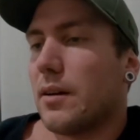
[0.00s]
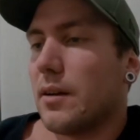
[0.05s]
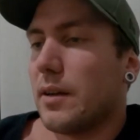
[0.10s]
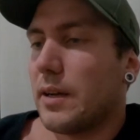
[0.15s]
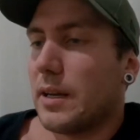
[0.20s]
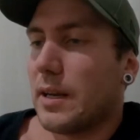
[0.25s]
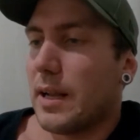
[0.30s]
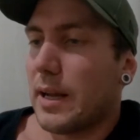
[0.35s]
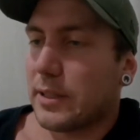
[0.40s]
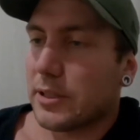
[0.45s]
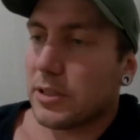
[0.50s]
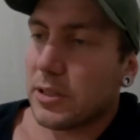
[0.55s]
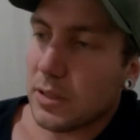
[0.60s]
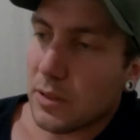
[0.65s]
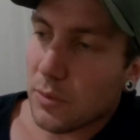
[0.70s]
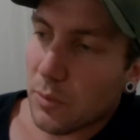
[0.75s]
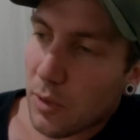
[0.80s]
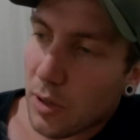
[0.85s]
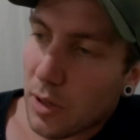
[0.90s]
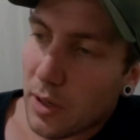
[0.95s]
it actually
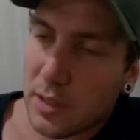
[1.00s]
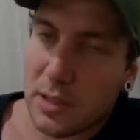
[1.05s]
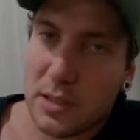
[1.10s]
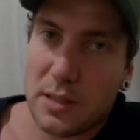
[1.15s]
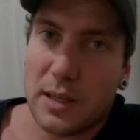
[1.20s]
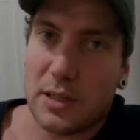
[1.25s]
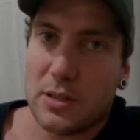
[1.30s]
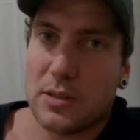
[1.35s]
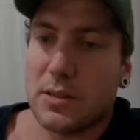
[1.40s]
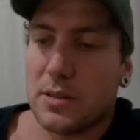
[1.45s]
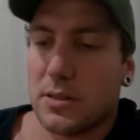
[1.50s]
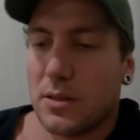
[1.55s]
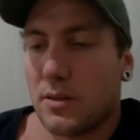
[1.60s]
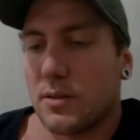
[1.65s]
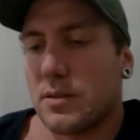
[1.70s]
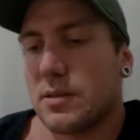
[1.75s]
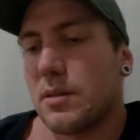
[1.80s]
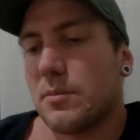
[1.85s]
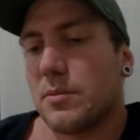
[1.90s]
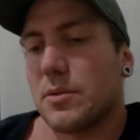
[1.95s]
works and actually shows
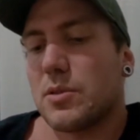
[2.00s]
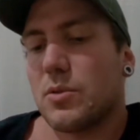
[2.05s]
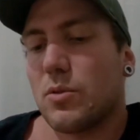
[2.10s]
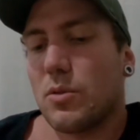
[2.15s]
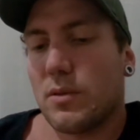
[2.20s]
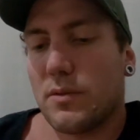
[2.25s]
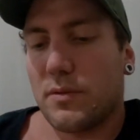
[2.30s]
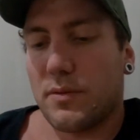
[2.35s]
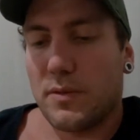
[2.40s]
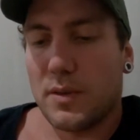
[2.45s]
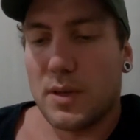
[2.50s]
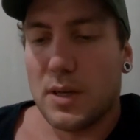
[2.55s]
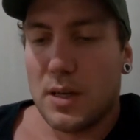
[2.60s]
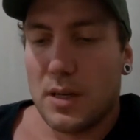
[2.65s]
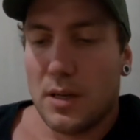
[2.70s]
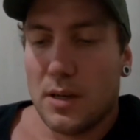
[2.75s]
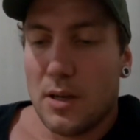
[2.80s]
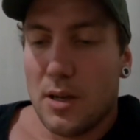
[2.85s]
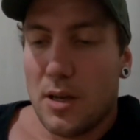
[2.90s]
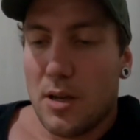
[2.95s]
some sort of
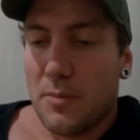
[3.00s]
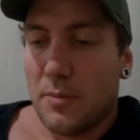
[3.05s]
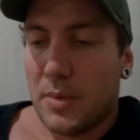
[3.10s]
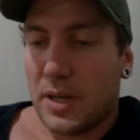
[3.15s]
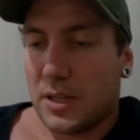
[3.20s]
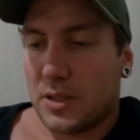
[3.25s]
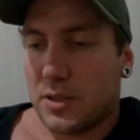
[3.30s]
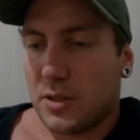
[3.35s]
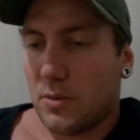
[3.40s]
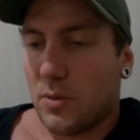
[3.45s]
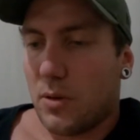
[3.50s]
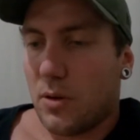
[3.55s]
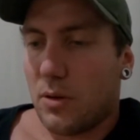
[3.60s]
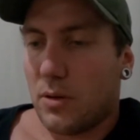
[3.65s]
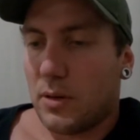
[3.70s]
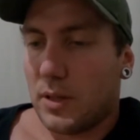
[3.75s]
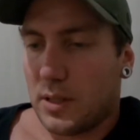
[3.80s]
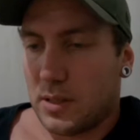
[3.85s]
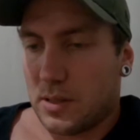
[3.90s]
picture quality.